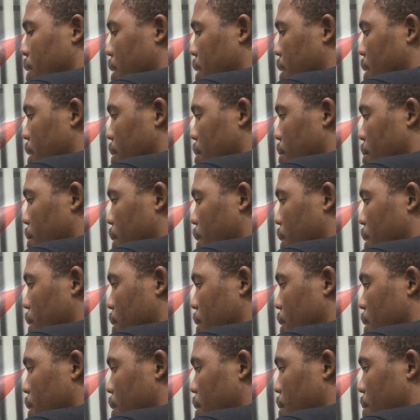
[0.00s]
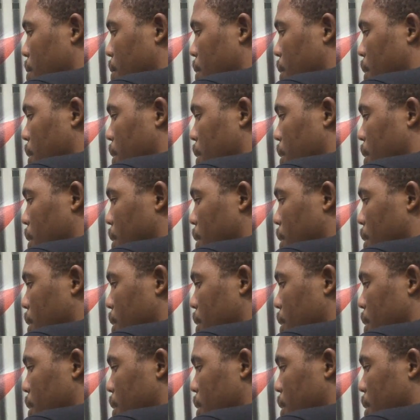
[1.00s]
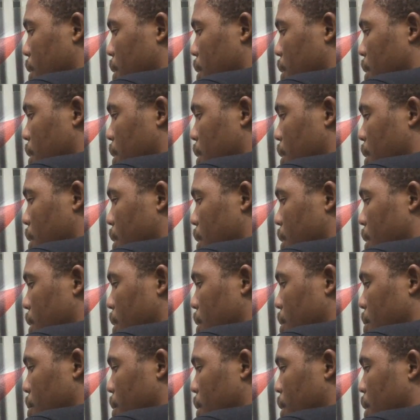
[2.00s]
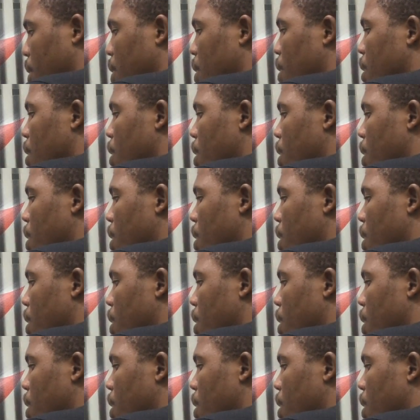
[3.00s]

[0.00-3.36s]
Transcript: The brown teddy bear is on the bed.